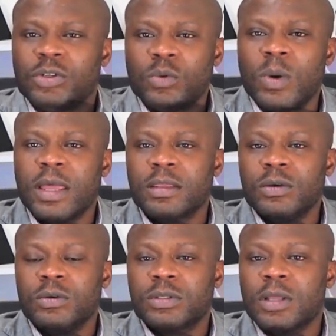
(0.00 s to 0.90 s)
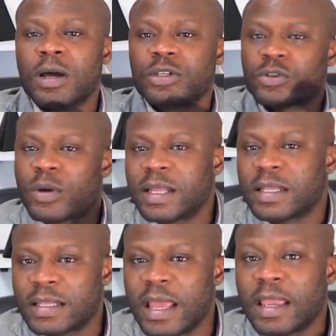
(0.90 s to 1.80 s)
you when you start
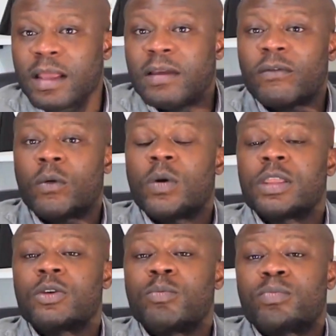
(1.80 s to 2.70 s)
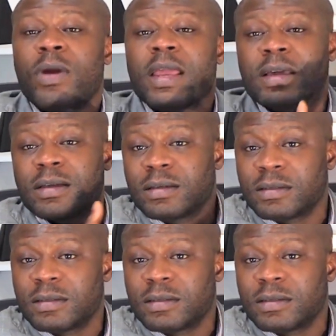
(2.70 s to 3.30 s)
trending negative, or when you break